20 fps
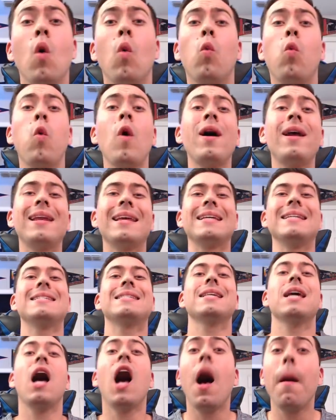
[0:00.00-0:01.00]
What
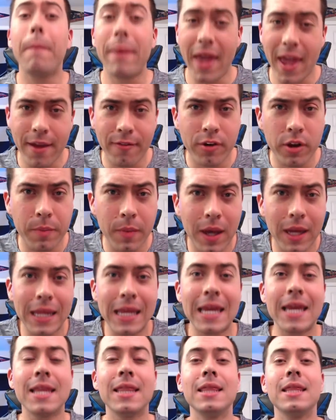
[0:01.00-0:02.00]
is up,
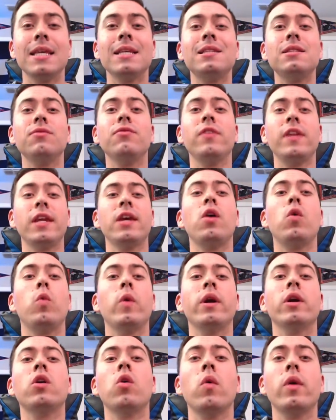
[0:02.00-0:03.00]
everybody? In this video,
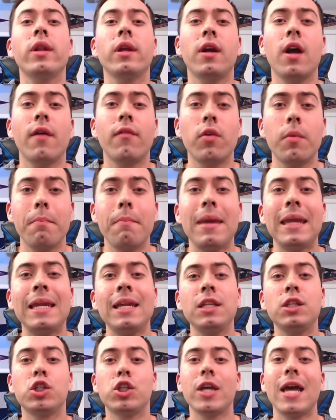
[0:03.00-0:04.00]
we're going to cover
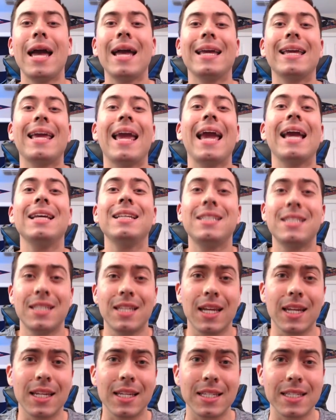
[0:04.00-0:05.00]
ManyChat case
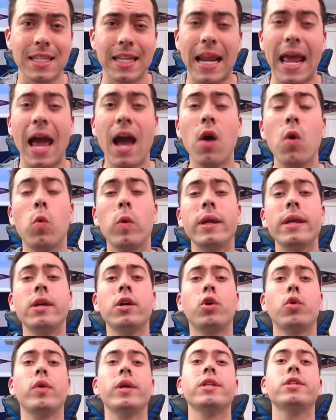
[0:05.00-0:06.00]
studies and how we
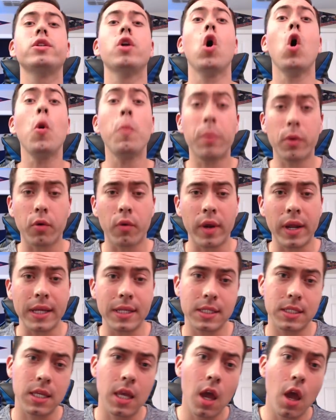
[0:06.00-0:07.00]
increased open
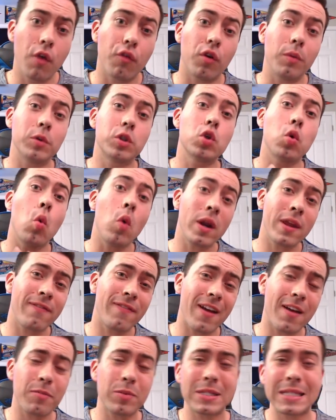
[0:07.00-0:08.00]
rates from
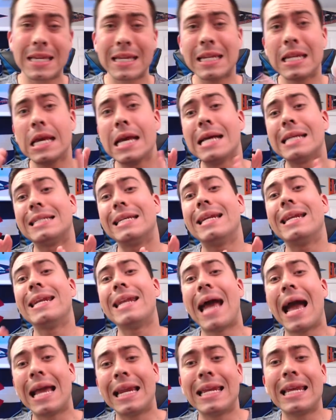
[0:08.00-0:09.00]
25% to
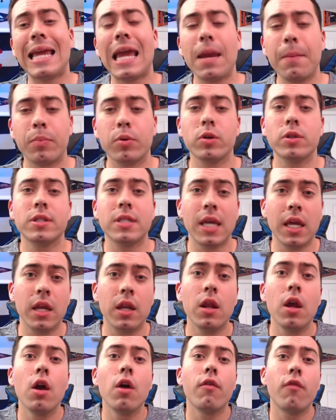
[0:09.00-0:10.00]

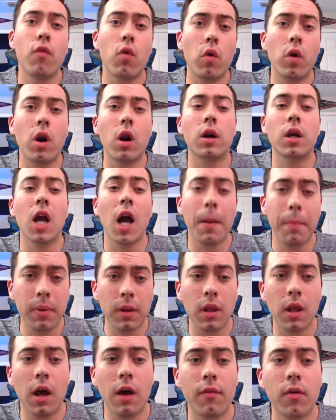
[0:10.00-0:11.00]
98% for a
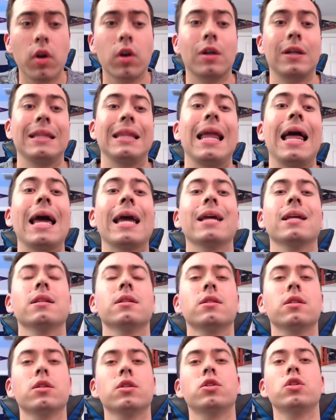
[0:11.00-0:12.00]
couple of our
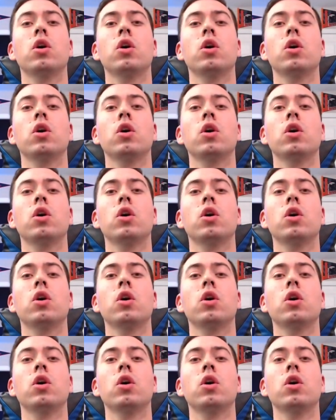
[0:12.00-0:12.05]
clients.